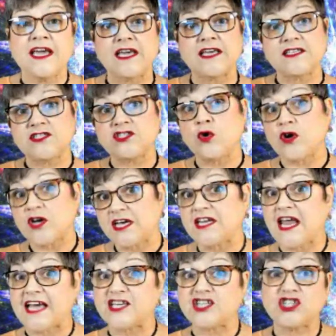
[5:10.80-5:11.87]
is your
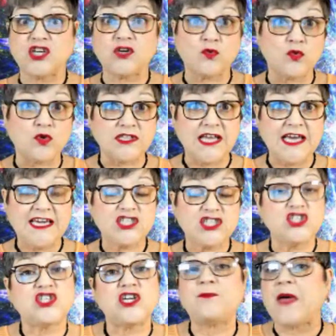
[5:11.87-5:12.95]
connection and
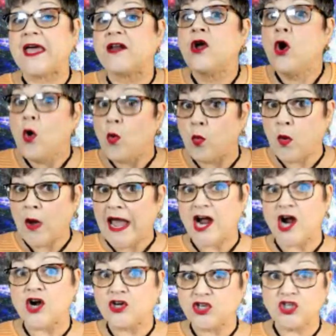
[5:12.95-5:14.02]
relationship and
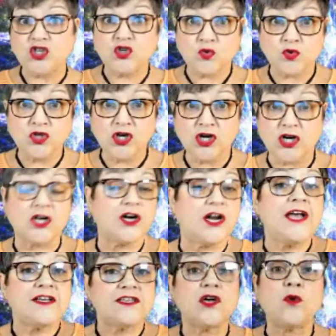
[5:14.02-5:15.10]
where you learn.
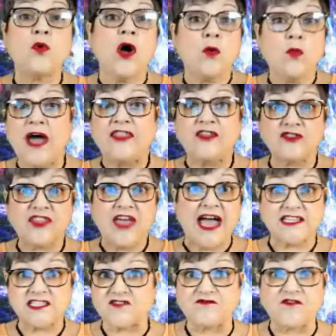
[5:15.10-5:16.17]
So whether
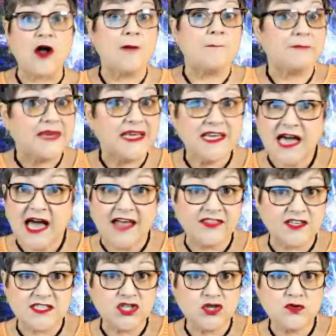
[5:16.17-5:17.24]
that's from me on
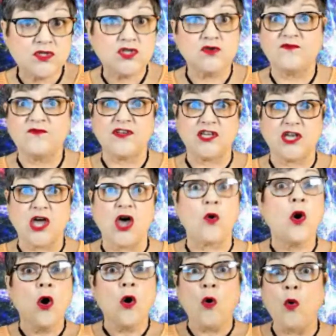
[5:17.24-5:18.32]
this YouTube
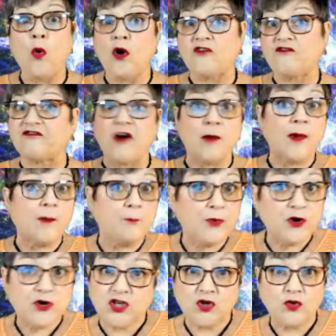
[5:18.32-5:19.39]
video or from a
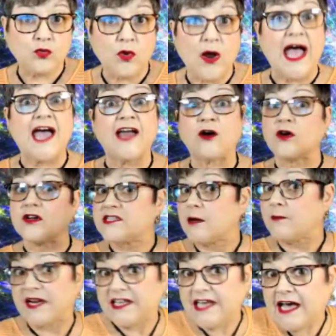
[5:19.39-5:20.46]
book you read or
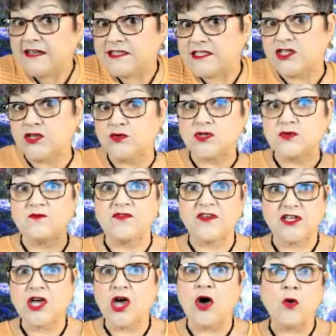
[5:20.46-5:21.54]
somebody else's YouTube
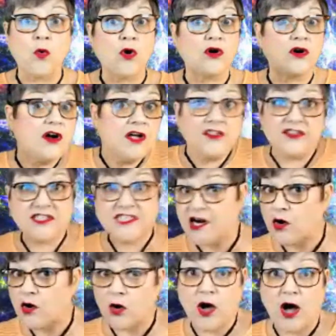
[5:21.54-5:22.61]
video or the
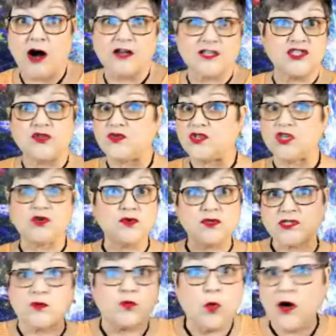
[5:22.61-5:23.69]
tarot cards you
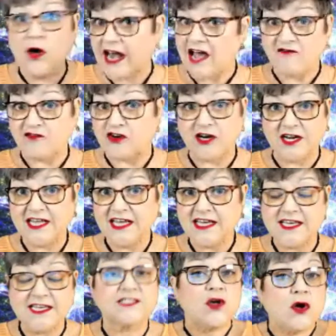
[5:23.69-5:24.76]
use or whatever it
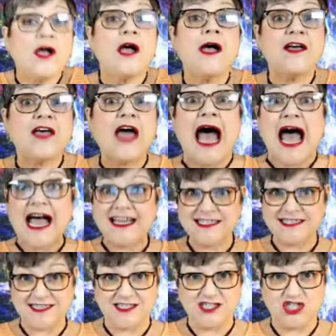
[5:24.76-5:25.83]
is, I
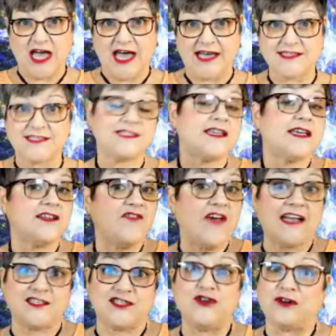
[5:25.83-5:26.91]
suggest, in
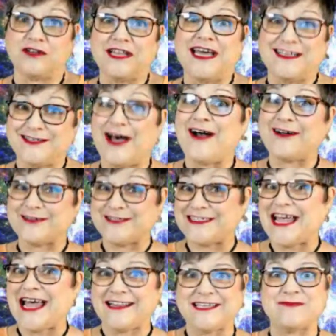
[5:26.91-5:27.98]
fact, your late talker's
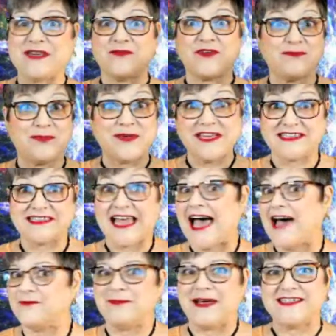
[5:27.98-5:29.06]
telling me with big
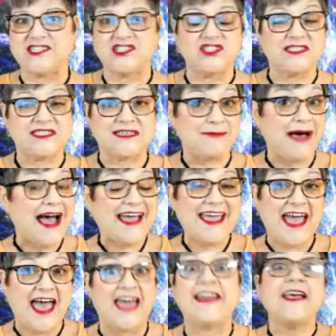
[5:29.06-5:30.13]
loud messages in my
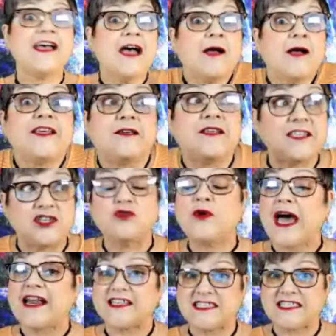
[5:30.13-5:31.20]
head, you
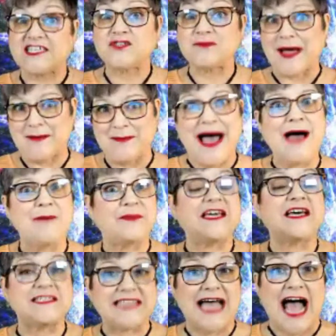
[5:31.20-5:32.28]
got to teach my mom
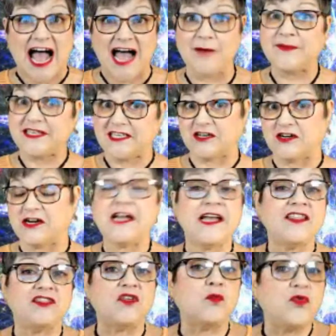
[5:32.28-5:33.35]
because I'm here.
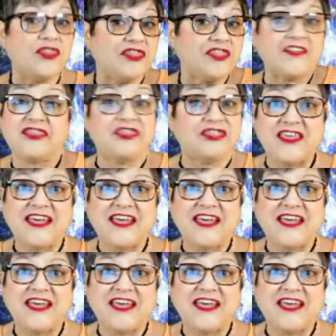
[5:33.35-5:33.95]
The